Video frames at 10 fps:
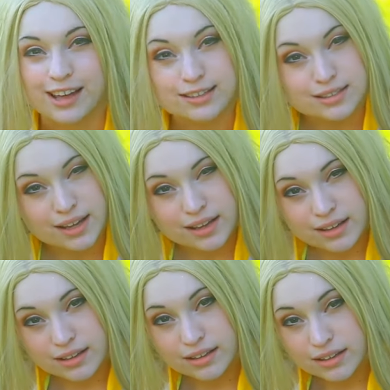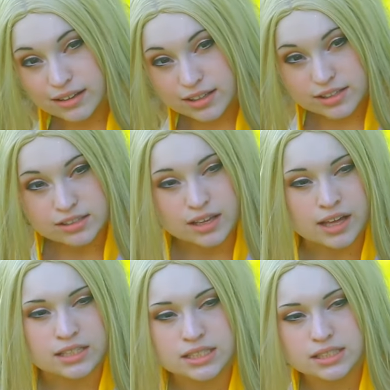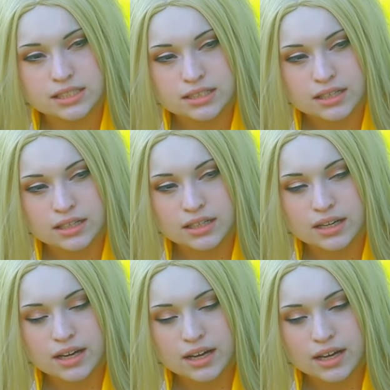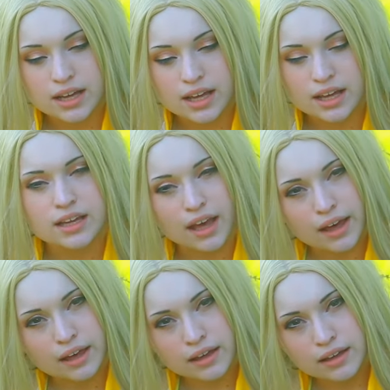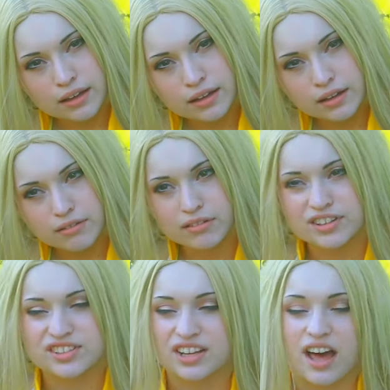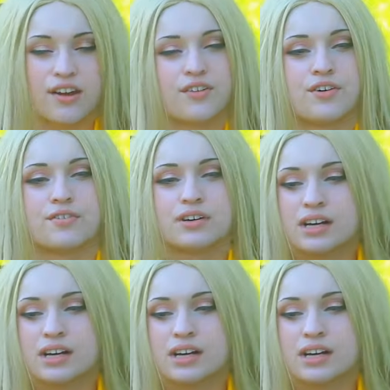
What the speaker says: SA? S-A-A? What is it? I don't know.